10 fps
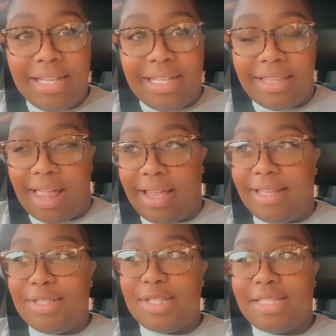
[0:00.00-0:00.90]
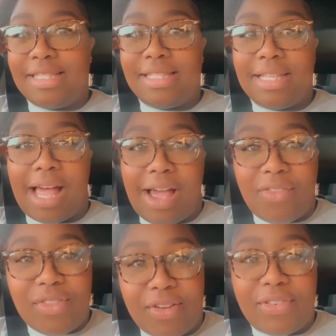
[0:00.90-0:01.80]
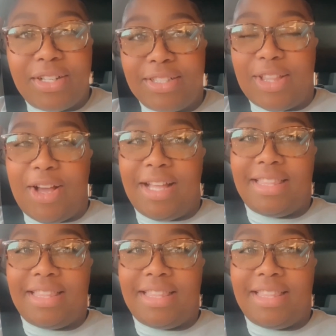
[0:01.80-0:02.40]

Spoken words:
Like, just, I've never thought